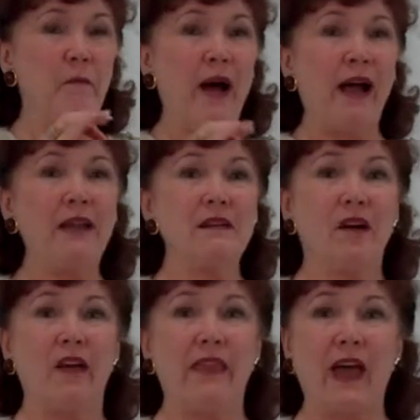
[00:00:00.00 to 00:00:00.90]
your mind
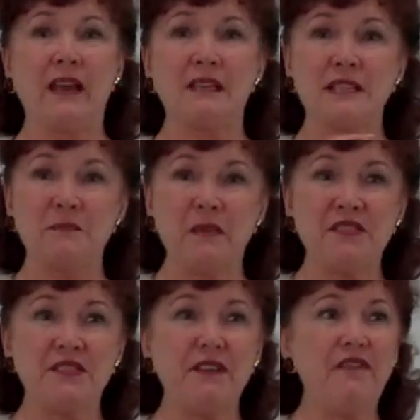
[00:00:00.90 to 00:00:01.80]
on that
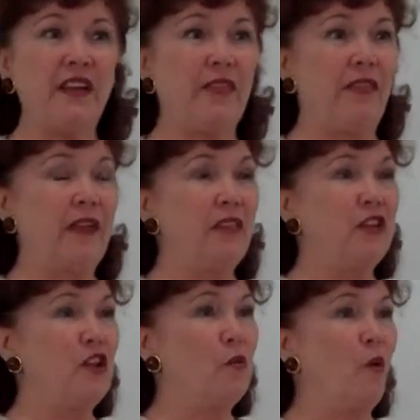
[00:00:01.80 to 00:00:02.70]
specific thing
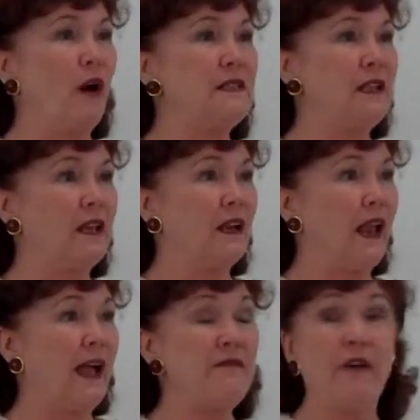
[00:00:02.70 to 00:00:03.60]
that you want in
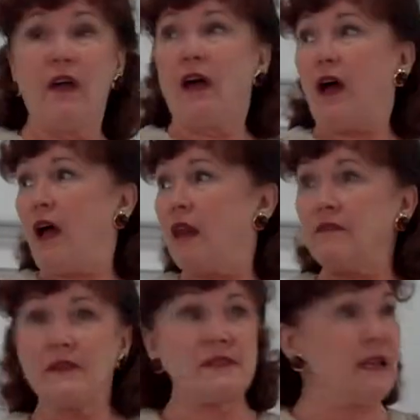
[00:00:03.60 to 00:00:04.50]
life, all
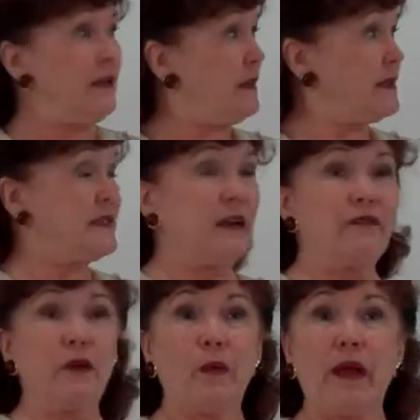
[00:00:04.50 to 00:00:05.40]
of a sudden it's
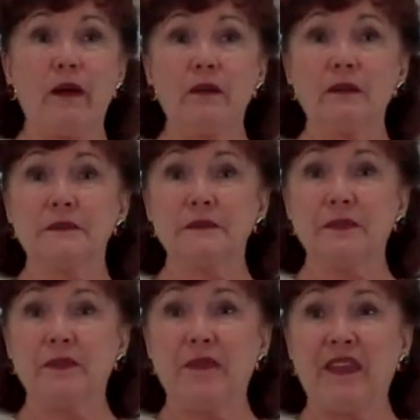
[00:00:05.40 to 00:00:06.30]
everywhere?
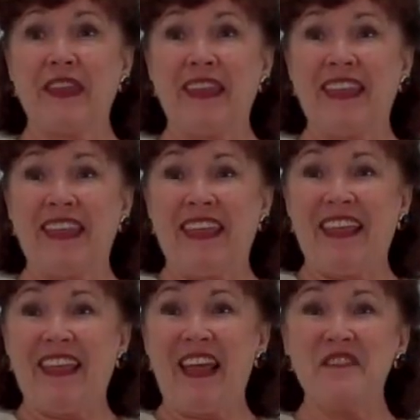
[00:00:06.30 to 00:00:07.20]

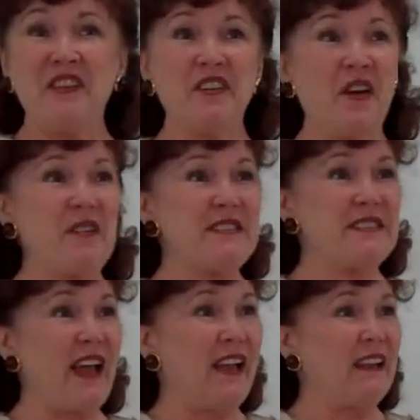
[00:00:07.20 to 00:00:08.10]
Have you
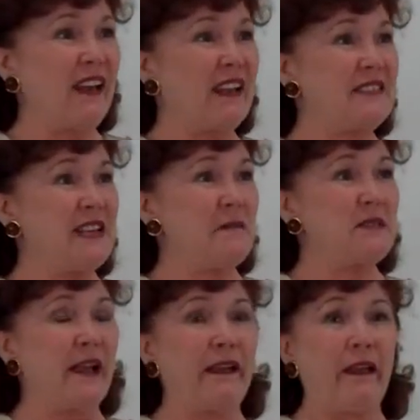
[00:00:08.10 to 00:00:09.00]
noticed that? It
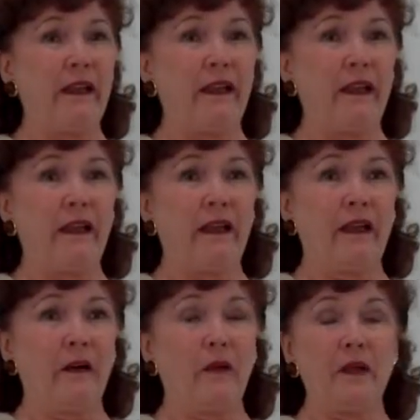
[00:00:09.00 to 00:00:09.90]
seems like,
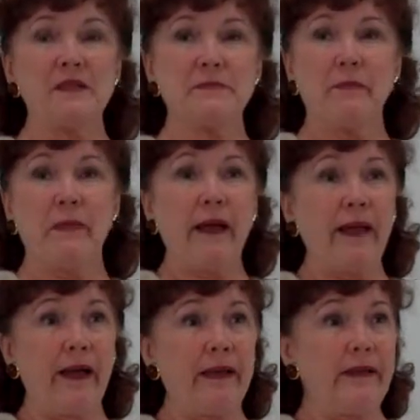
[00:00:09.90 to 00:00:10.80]
well, it was
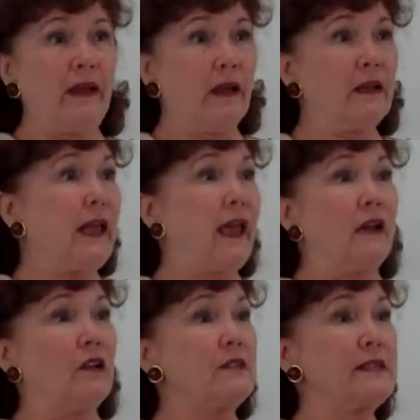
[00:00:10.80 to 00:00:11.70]
my idea,
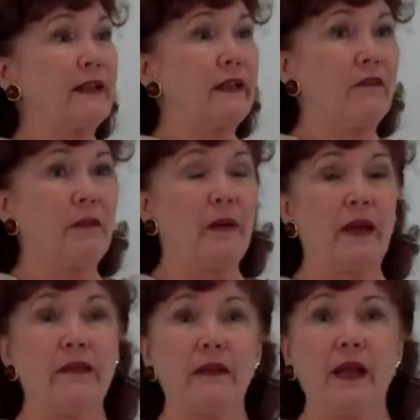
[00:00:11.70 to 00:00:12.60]
and it looks like
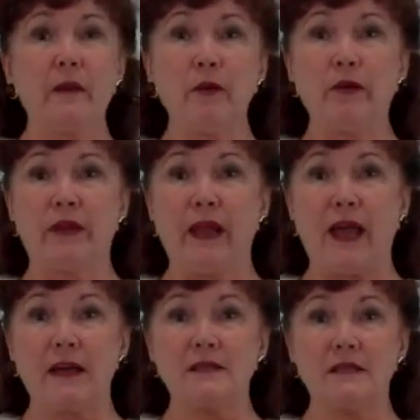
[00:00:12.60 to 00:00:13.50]
everybody in the neighborhood
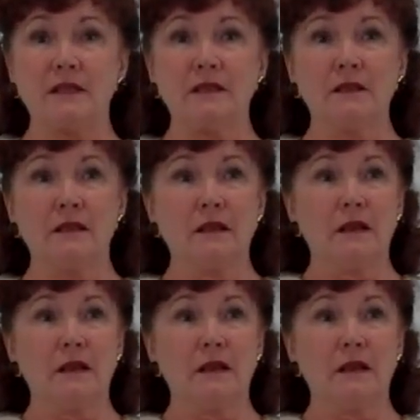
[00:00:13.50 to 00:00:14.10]
has it.